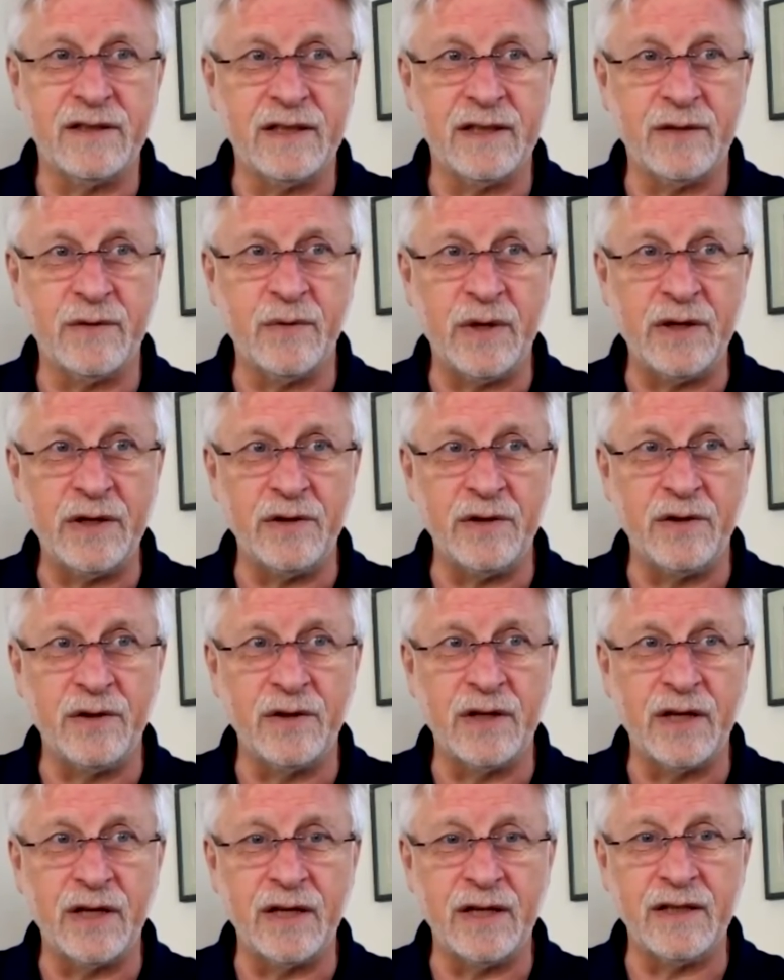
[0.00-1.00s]
Like when you
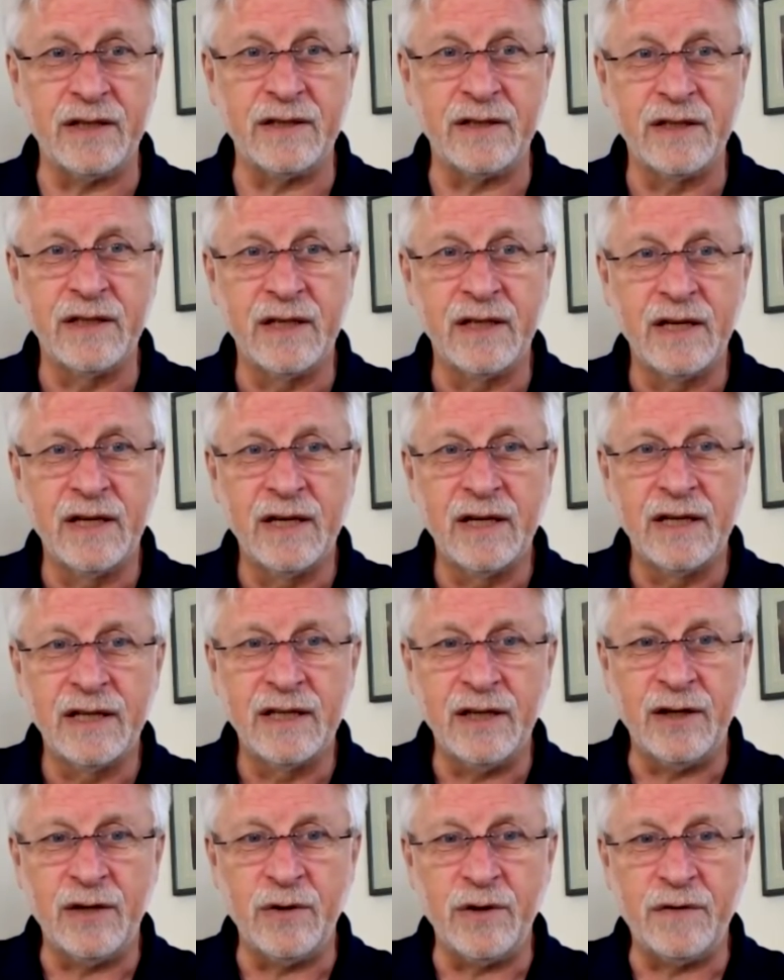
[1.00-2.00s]
look at it,
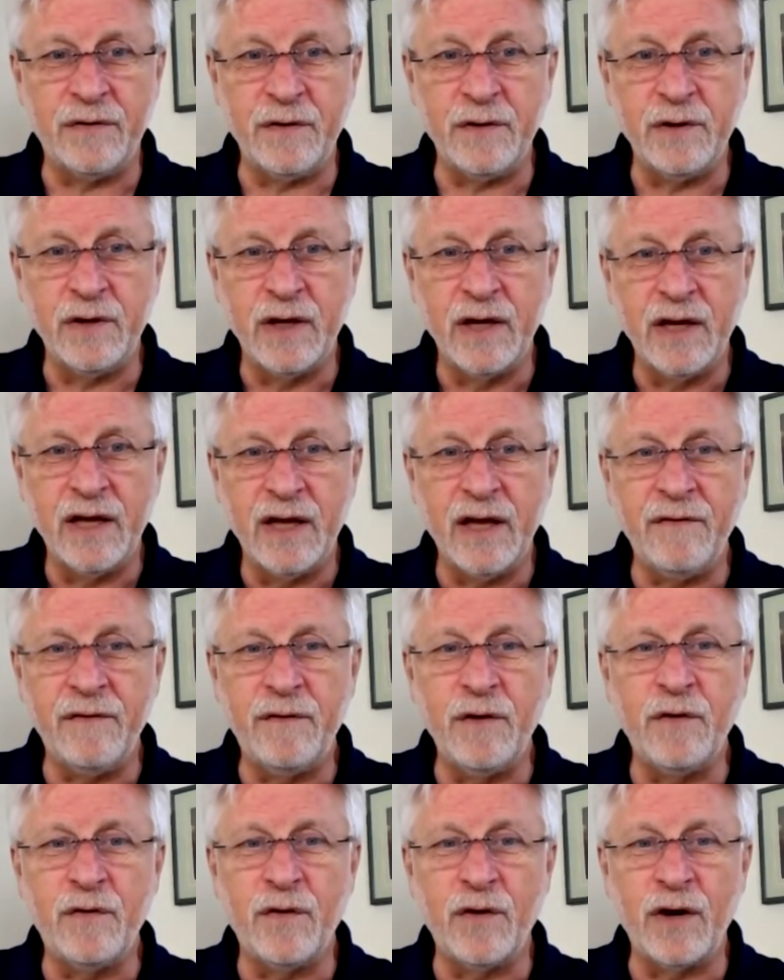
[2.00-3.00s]
you know, if you,
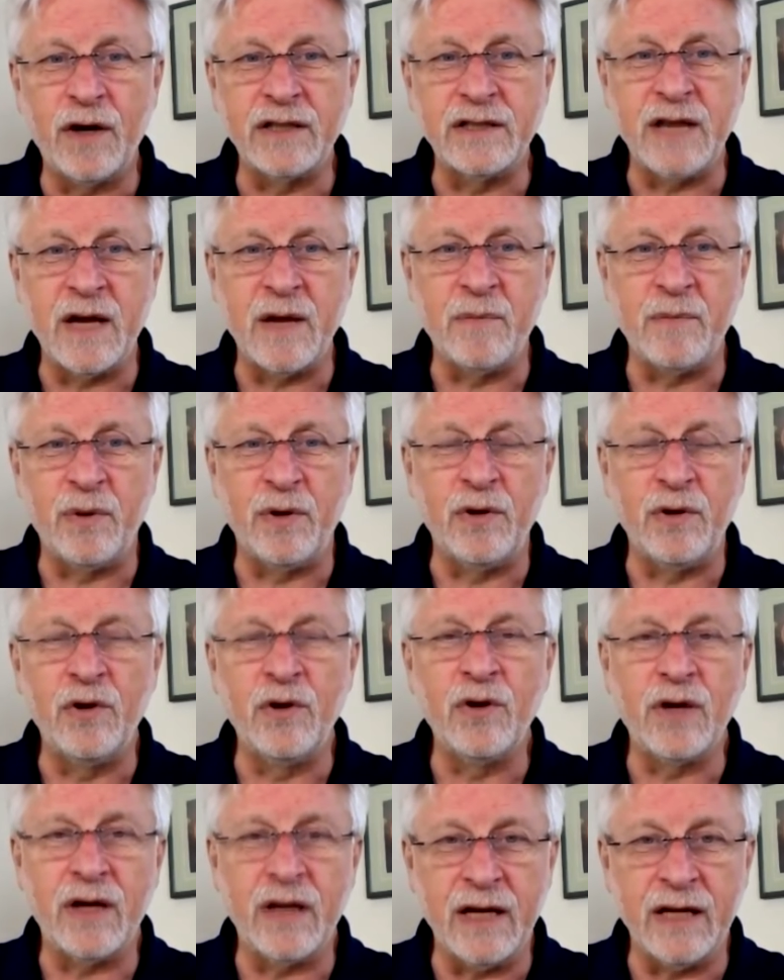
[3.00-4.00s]
for example,
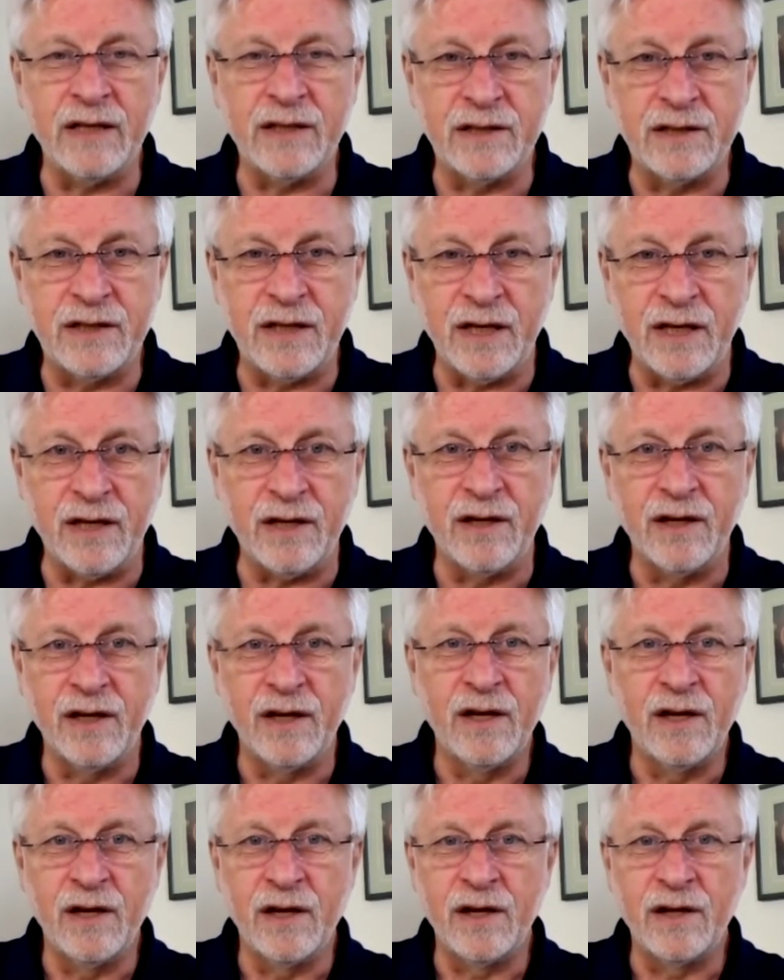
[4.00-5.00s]
look at the
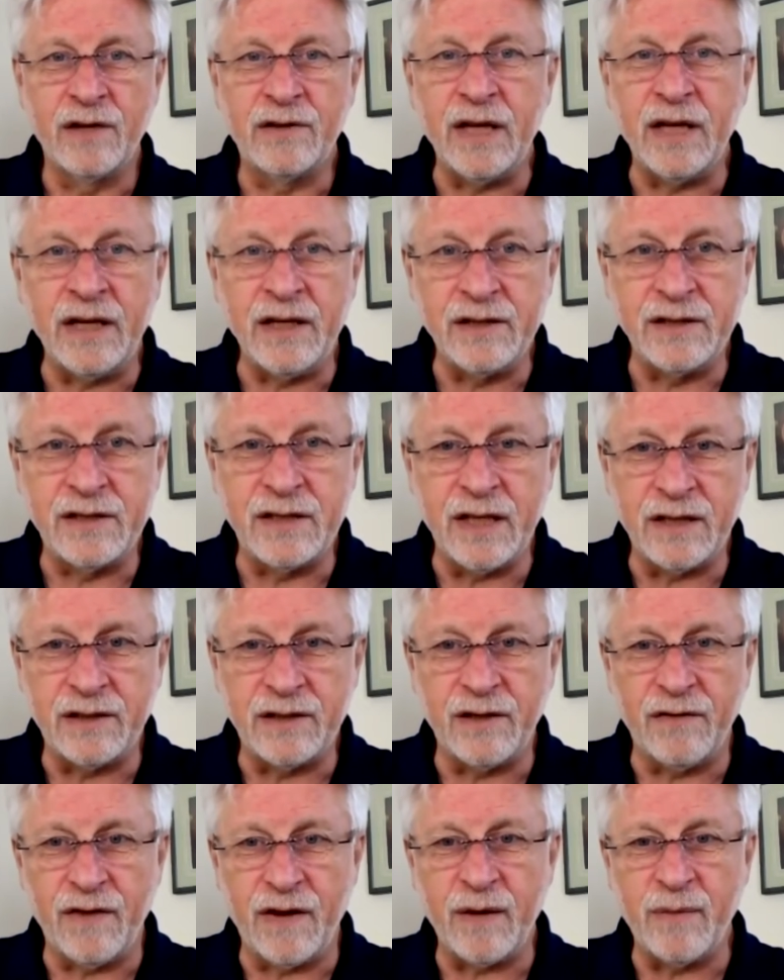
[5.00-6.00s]
things that
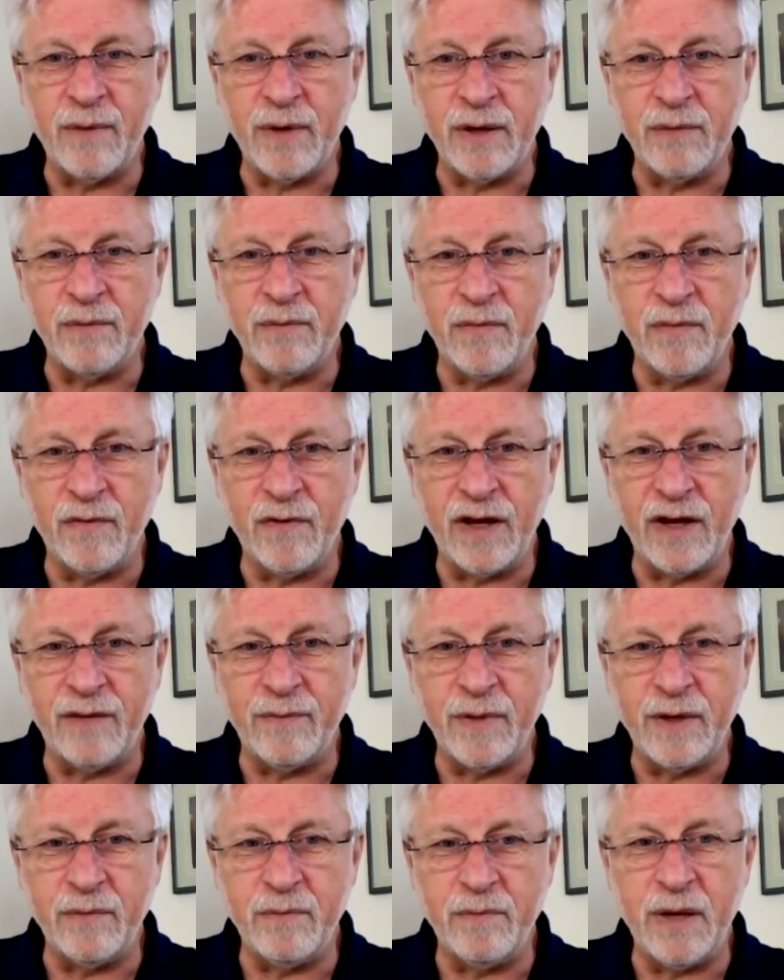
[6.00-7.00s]
the vitamin
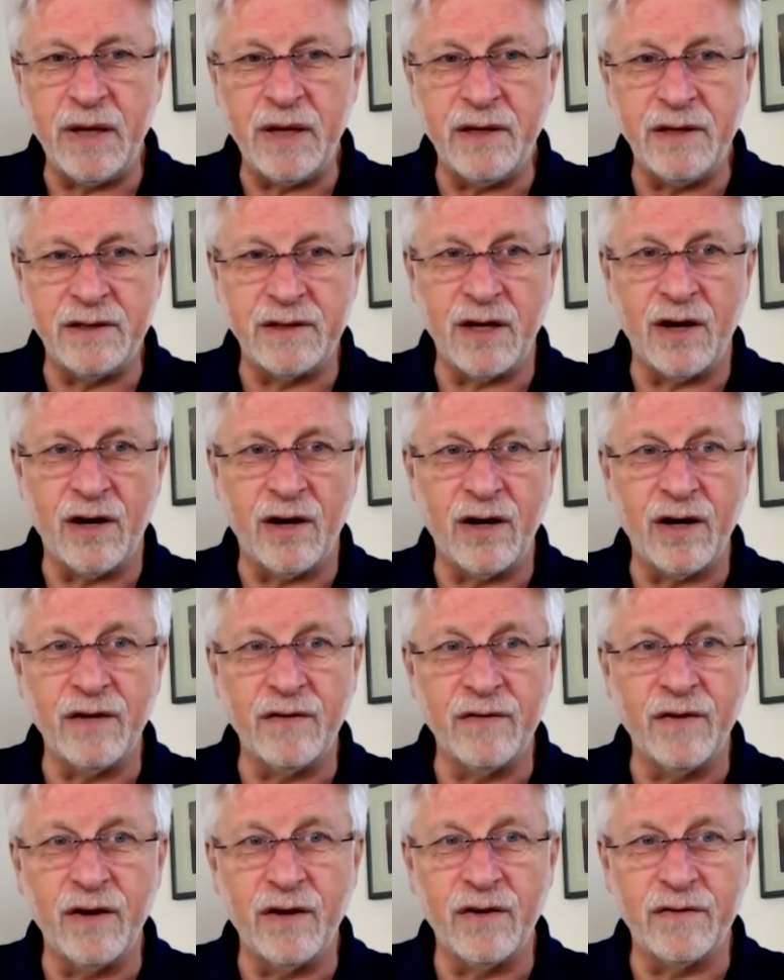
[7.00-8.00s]
Bs are
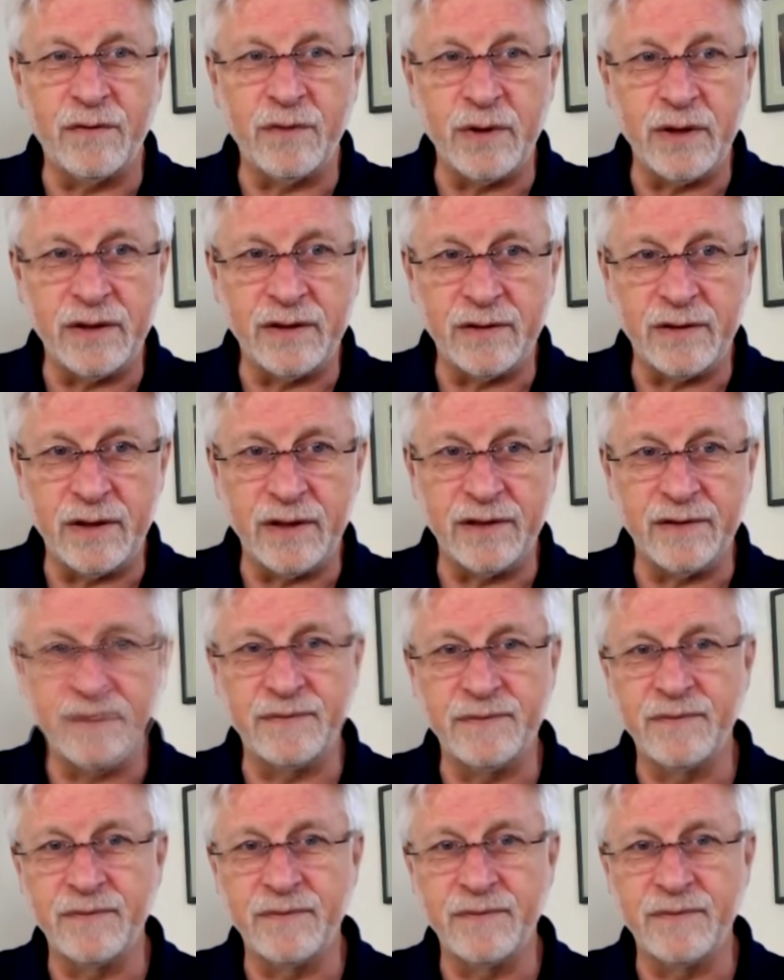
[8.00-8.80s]
involved with, right?